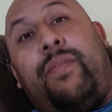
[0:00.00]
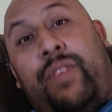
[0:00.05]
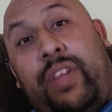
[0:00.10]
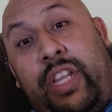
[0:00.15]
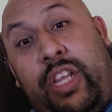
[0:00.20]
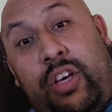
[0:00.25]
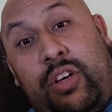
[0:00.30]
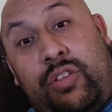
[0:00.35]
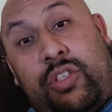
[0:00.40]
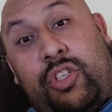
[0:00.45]
to
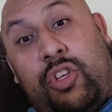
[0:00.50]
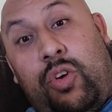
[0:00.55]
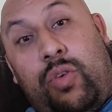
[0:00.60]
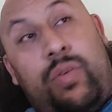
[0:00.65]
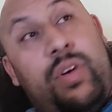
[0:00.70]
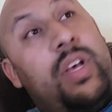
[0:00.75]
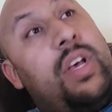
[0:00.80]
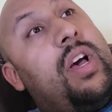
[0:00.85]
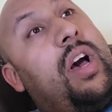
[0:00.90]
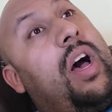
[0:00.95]
videos.
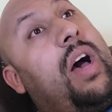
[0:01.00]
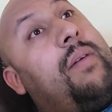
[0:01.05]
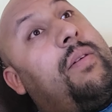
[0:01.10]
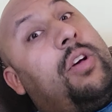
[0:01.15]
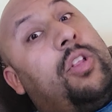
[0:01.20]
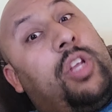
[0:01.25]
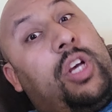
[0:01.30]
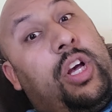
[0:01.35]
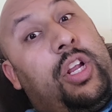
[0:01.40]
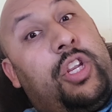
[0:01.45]
So I'm
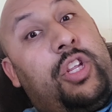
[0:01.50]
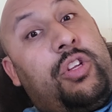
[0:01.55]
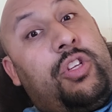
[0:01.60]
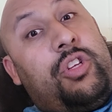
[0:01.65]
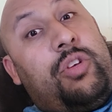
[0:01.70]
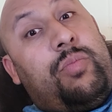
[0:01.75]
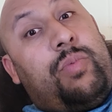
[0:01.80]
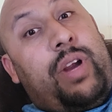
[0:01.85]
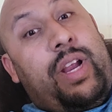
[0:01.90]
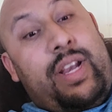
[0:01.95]
gonna look on
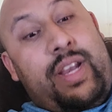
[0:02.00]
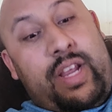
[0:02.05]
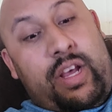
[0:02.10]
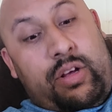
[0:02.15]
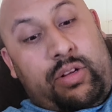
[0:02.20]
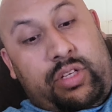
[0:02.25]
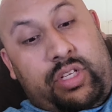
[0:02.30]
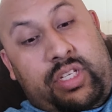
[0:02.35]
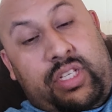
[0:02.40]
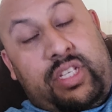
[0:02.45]
YouTube right
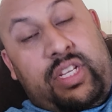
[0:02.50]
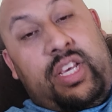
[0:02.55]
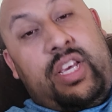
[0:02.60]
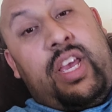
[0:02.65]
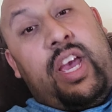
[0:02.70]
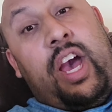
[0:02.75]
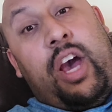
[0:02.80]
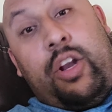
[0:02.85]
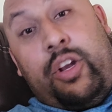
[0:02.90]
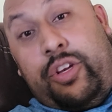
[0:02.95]
now to
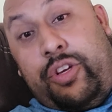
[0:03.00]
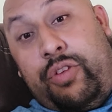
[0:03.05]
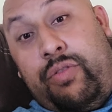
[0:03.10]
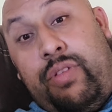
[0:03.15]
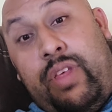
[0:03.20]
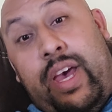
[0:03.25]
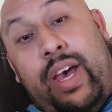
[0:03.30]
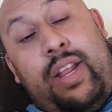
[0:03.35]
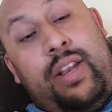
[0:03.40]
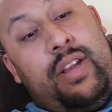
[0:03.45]
see how to
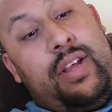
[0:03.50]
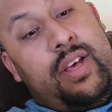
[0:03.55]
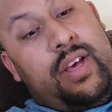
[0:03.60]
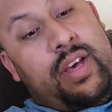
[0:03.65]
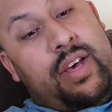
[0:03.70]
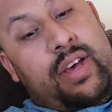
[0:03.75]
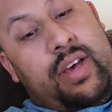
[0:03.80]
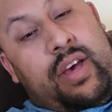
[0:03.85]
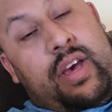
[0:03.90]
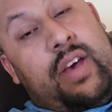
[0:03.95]
do that.
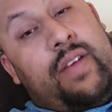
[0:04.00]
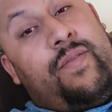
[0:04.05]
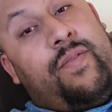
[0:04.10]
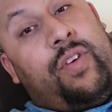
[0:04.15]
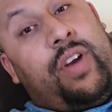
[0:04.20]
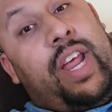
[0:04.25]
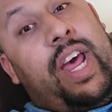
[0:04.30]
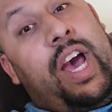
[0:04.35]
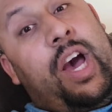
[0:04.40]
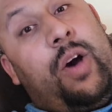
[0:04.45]
And
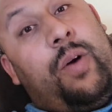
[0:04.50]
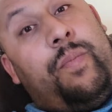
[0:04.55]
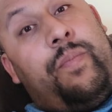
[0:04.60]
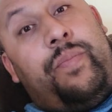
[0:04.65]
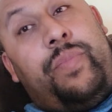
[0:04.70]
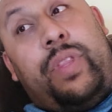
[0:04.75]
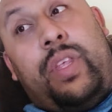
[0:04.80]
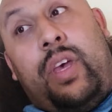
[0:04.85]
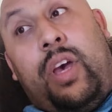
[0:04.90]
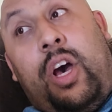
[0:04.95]
for now,
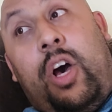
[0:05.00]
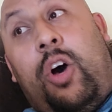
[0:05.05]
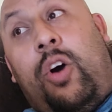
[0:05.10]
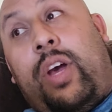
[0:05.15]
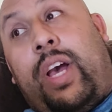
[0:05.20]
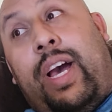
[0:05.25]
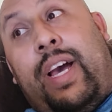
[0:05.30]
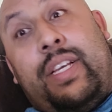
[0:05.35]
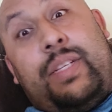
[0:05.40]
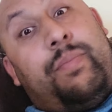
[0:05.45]

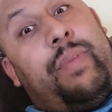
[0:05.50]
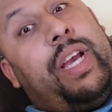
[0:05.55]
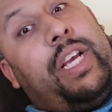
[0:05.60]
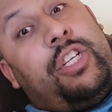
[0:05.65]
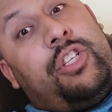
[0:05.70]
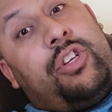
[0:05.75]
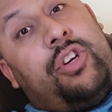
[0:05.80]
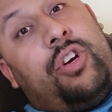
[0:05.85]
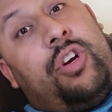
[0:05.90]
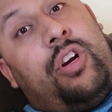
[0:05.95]
Oh, guys,
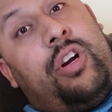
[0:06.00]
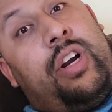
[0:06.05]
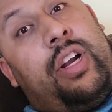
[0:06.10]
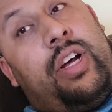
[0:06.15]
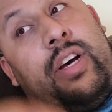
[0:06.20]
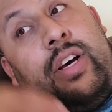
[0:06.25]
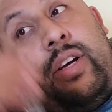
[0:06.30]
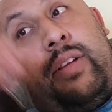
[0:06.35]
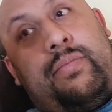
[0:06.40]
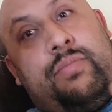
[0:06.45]
make sure
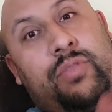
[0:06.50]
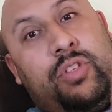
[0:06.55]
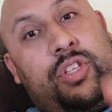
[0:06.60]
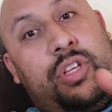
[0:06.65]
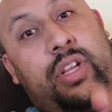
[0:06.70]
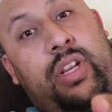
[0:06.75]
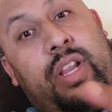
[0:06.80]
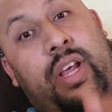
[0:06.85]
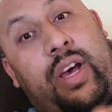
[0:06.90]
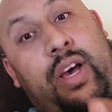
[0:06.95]
uh,
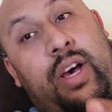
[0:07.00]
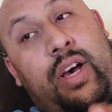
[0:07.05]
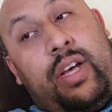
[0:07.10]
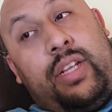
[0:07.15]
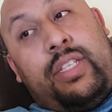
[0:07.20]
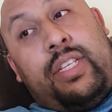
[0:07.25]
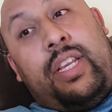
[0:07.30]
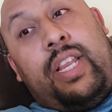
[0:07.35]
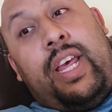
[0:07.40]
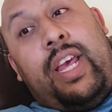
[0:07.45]
to,
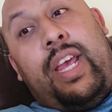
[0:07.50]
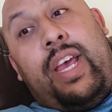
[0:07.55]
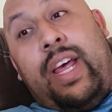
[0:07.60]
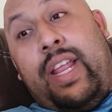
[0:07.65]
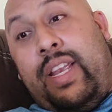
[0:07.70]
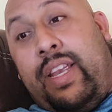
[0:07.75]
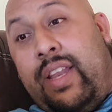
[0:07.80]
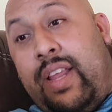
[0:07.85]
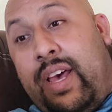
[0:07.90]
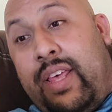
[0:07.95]
uh, today.
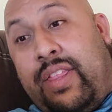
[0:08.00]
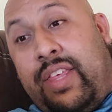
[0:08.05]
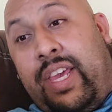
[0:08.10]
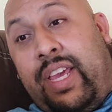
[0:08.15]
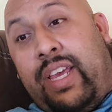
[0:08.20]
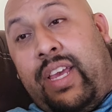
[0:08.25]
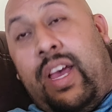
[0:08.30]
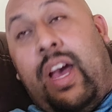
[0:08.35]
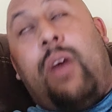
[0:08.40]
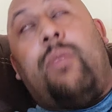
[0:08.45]
At, I
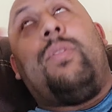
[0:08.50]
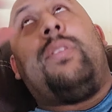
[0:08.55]
think I